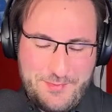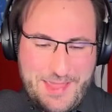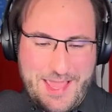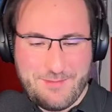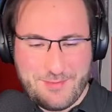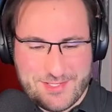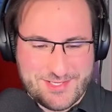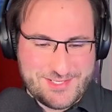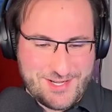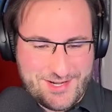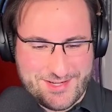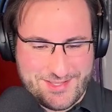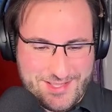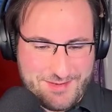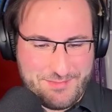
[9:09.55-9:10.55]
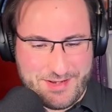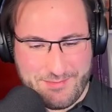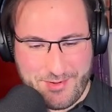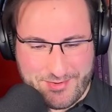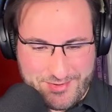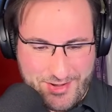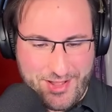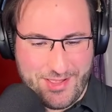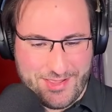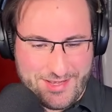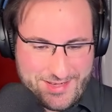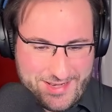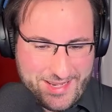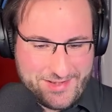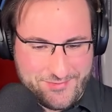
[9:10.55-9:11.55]
be able to talk a little bit about
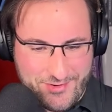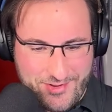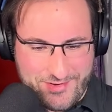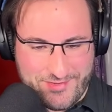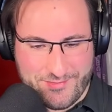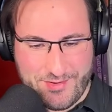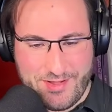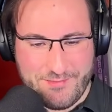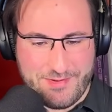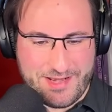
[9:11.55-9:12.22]
Kotlin later on as well.